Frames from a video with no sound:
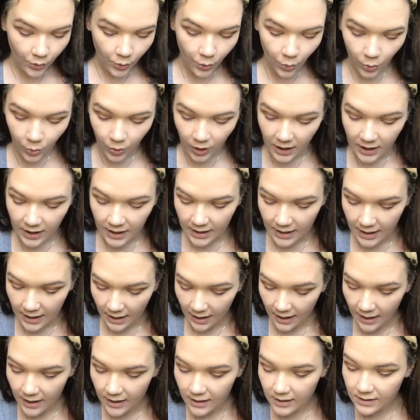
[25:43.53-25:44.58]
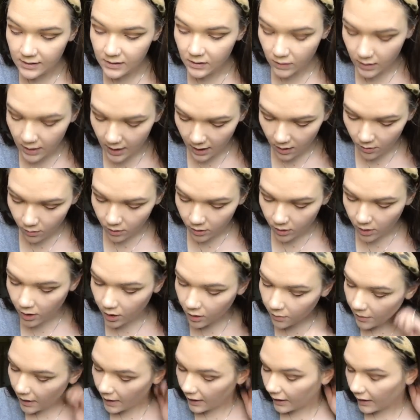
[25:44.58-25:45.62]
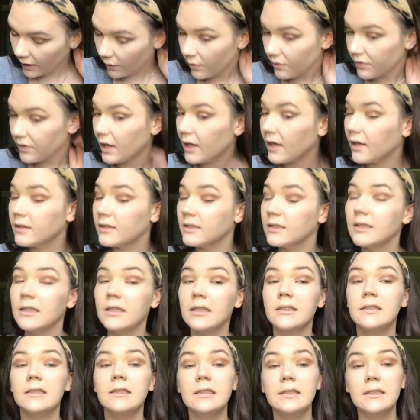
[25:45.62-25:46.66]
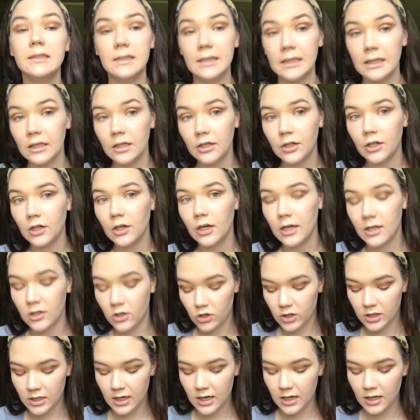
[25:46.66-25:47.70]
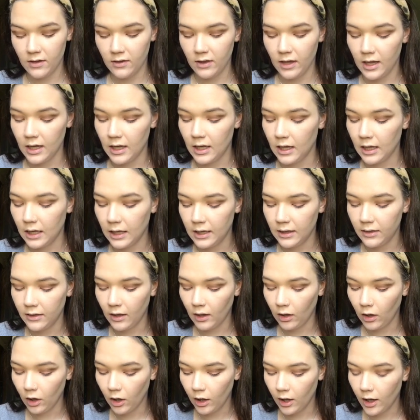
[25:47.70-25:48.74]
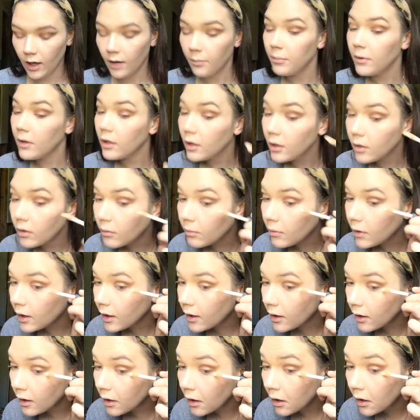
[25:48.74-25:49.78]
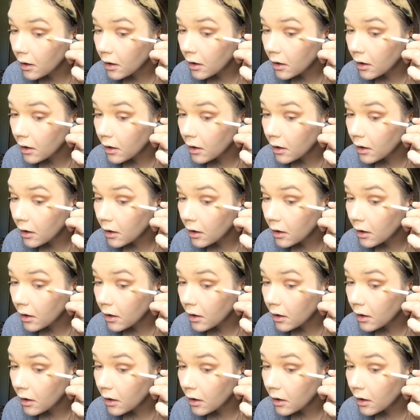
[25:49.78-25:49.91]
Okay, so now we're gonna go back in with that concealer and just kind of like clean the look up a little bit.